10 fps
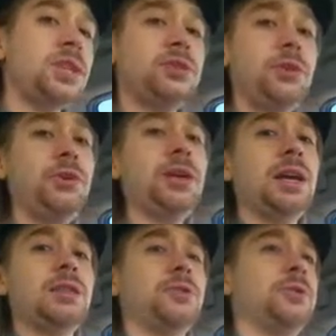So you could
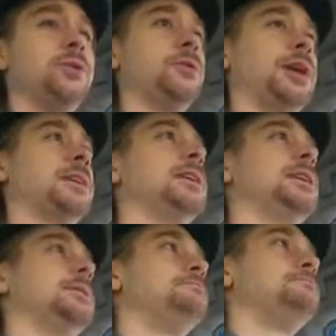get through like
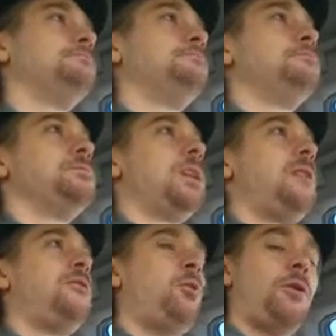
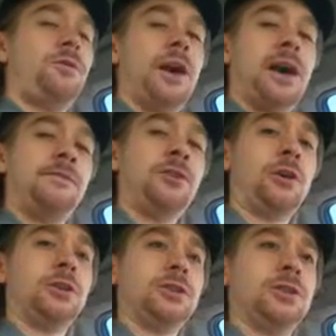4 or 5
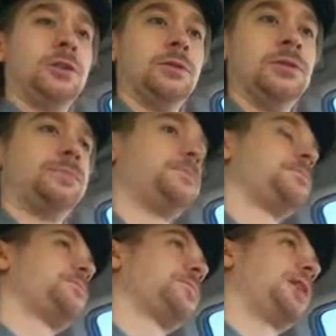darkness zones.
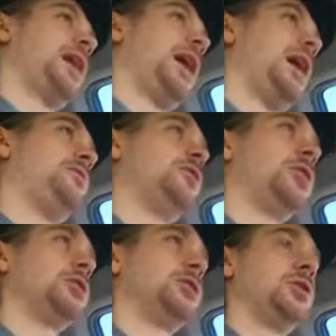After
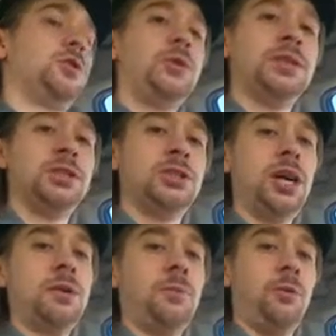darkness zone 3 is a
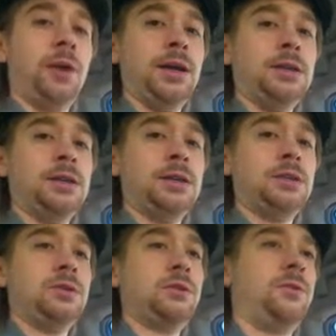checkpoint,
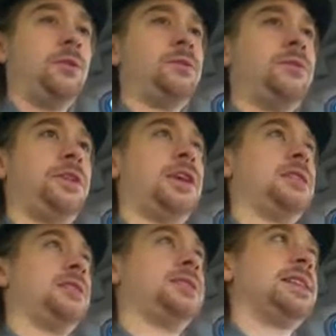so the 4th,
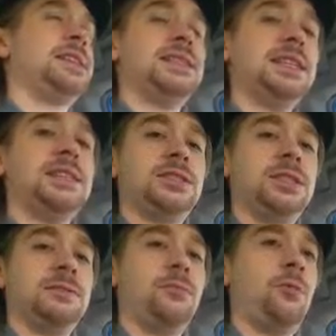5th, and say the 6th
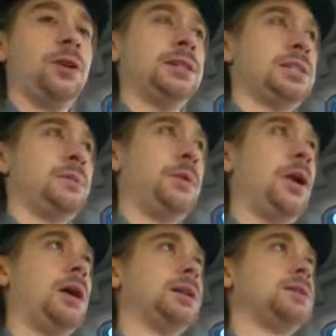checkpoint is the
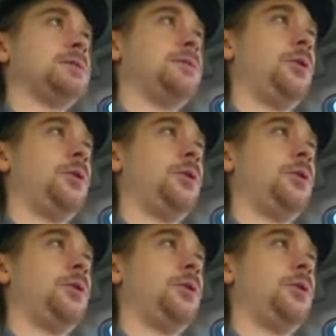boss.